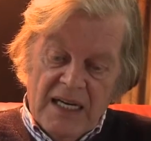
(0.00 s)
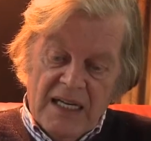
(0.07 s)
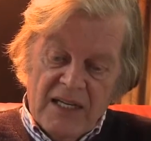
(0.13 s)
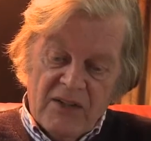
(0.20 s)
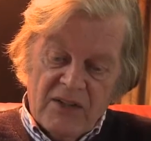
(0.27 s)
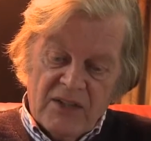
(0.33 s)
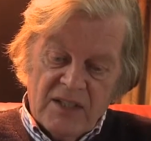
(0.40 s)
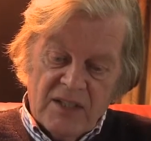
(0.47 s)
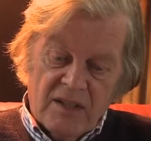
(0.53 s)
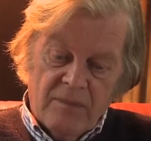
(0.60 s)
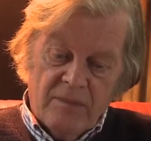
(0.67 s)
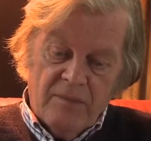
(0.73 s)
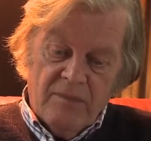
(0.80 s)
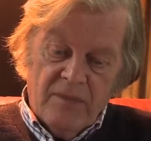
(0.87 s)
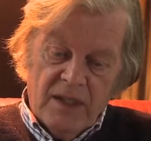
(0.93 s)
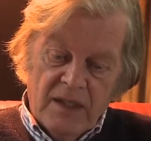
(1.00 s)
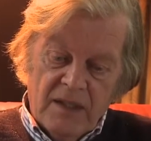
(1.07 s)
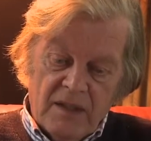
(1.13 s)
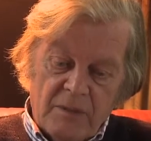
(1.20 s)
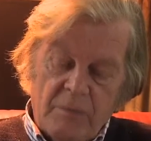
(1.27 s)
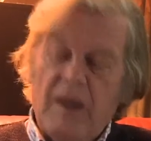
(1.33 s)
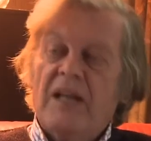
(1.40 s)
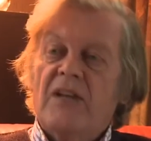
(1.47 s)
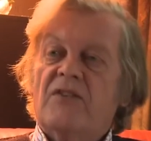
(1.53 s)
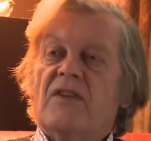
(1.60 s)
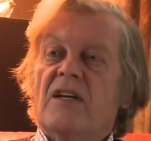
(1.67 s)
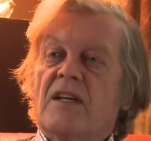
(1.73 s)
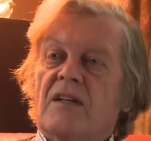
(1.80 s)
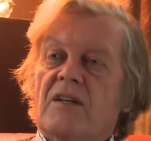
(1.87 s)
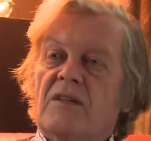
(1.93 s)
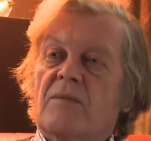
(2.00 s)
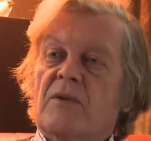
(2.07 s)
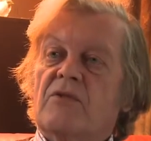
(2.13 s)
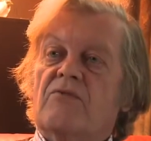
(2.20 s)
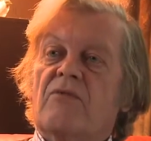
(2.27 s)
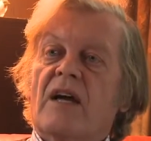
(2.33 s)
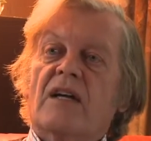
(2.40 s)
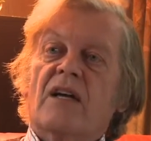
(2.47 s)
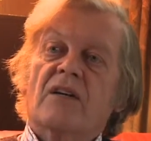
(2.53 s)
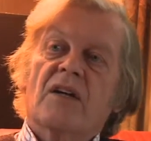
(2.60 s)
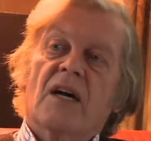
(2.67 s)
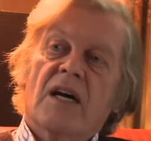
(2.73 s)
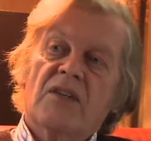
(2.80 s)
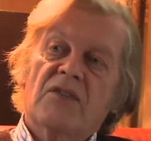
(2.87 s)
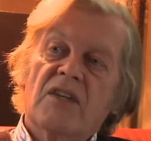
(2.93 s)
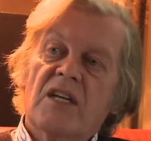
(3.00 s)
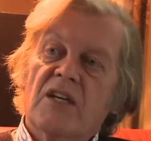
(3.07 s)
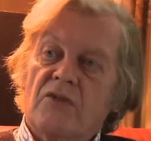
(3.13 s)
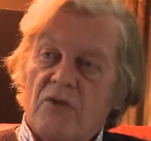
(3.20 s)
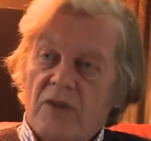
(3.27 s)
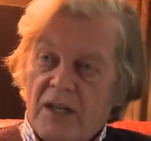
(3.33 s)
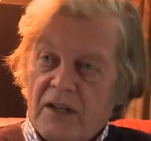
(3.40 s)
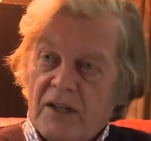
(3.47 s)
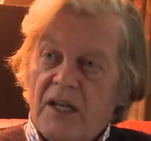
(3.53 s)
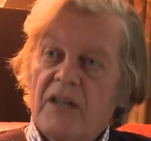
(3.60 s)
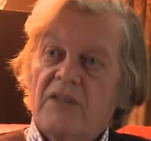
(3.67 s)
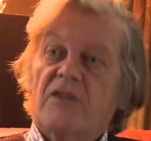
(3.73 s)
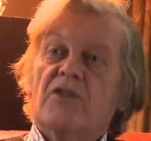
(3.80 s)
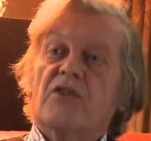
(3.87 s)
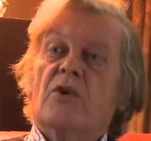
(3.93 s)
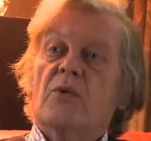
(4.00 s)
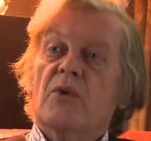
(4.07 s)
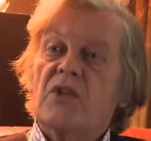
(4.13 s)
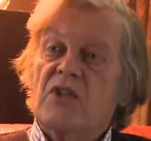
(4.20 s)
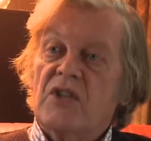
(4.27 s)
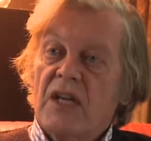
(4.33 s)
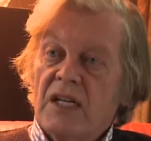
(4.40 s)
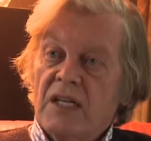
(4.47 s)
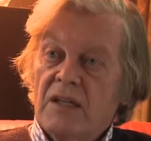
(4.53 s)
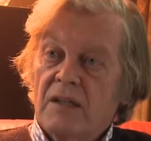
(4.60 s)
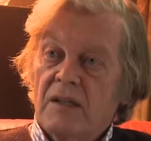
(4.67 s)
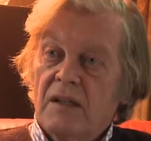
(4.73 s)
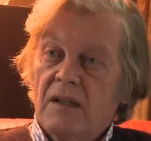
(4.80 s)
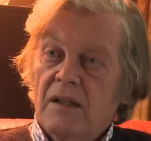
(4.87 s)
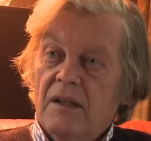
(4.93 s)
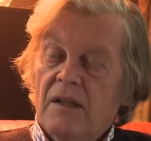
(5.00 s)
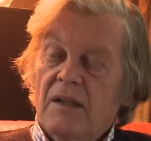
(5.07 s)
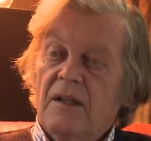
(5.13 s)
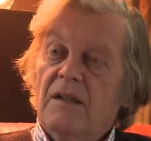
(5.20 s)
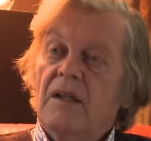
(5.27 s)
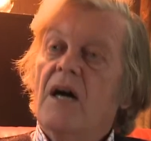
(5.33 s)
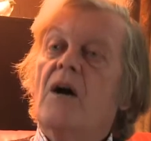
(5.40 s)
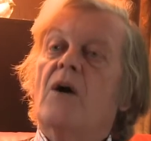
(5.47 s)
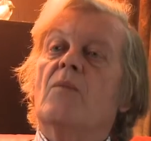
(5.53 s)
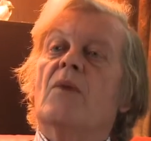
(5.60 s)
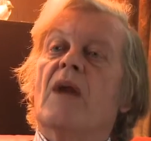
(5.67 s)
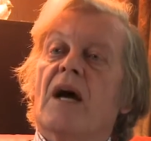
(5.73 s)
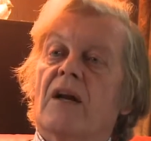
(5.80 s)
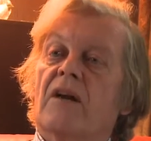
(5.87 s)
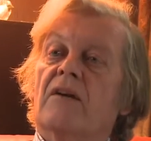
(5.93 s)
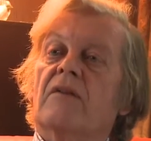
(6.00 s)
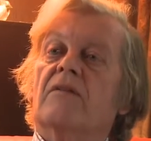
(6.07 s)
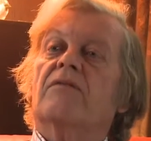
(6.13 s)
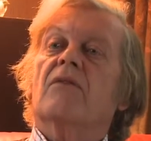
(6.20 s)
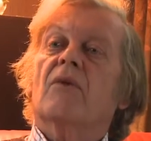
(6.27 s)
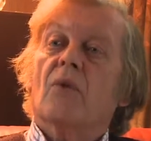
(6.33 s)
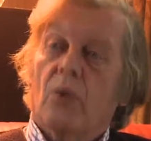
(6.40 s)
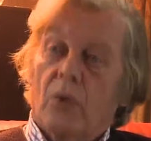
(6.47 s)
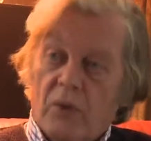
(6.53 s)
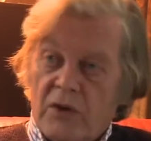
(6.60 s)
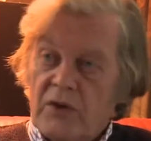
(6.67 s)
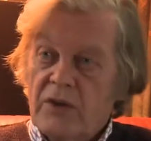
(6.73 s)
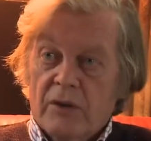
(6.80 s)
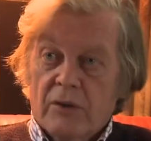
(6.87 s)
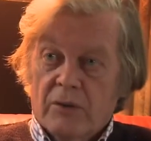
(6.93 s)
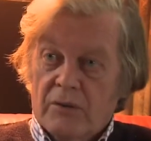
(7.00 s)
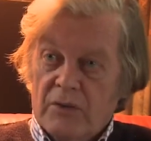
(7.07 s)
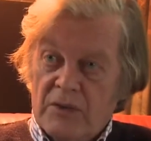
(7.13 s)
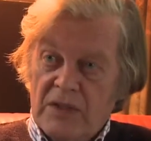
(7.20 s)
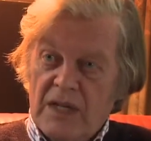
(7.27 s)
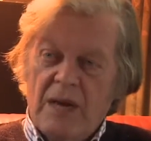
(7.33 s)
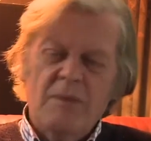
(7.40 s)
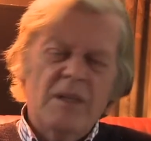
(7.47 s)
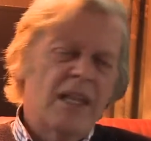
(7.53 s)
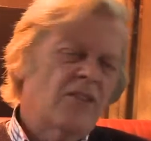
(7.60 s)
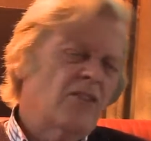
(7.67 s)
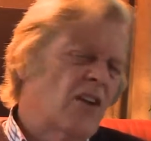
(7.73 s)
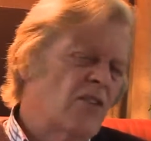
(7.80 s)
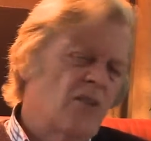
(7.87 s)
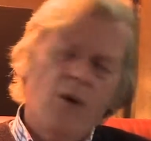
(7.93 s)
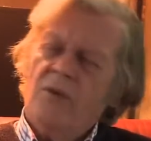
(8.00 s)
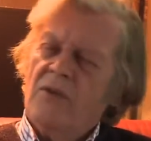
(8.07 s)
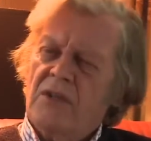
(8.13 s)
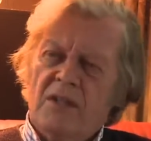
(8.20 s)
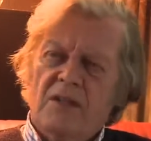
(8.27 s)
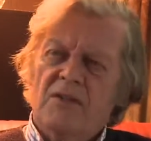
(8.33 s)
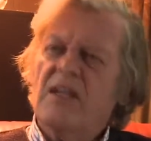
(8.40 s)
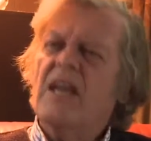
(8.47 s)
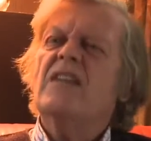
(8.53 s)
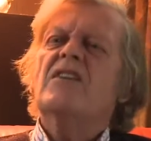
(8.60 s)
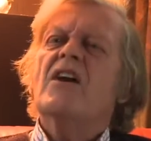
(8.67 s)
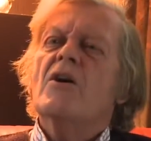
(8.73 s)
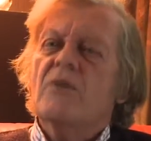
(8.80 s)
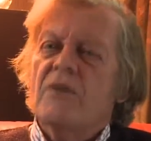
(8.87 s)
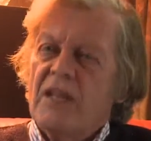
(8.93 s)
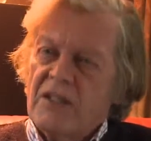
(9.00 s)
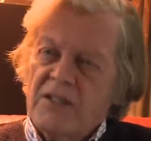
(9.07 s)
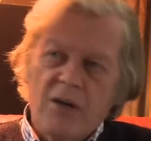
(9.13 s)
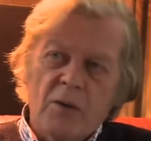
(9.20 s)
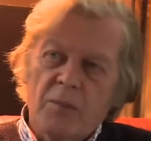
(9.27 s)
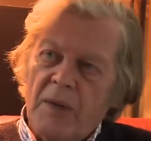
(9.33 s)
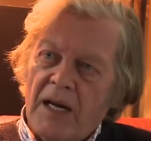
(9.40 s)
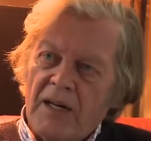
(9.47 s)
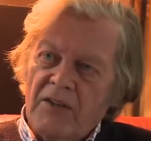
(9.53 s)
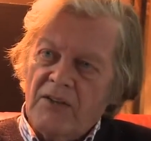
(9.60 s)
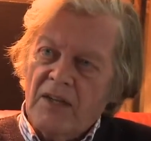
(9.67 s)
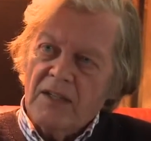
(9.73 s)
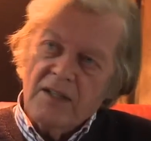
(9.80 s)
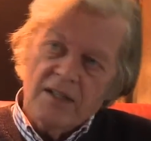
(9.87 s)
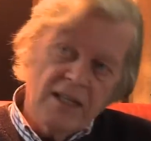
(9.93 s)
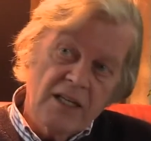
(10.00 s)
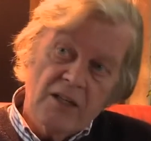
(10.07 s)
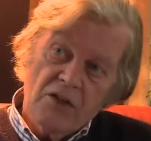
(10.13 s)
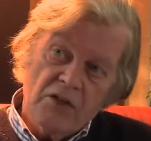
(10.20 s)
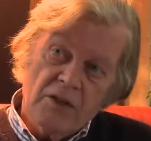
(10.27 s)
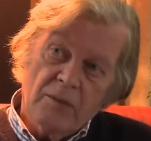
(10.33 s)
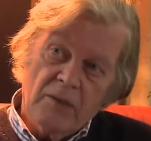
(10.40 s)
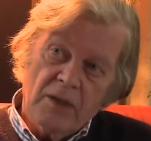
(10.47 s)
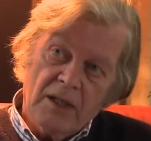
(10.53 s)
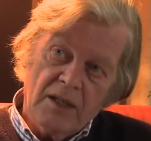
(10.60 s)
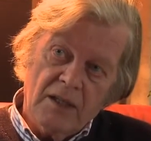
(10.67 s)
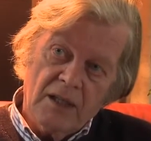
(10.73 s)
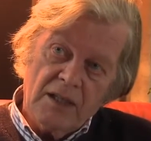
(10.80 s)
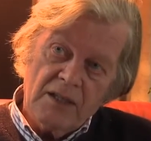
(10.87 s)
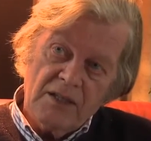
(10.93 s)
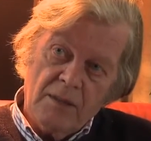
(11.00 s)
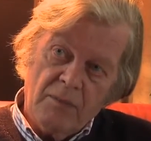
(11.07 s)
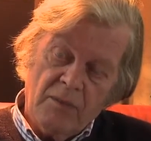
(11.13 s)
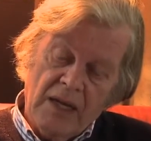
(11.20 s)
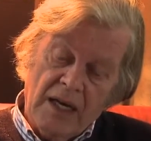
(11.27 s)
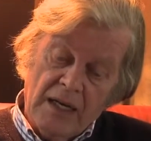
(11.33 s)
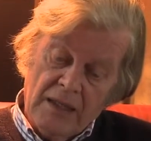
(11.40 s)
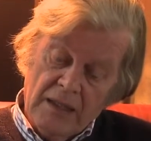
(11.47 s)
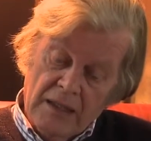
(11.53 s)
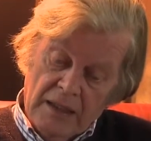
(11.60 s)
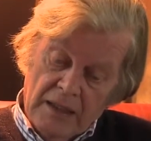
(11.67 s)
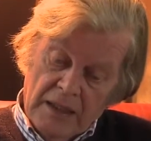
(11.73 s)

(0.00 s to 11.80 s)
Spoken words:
is the Palestinians must recognize Israel as a Jewish state, the homeland of all the Jews. I mean, that's a nonsense. They know there's no Palestinian leadership that can accept that.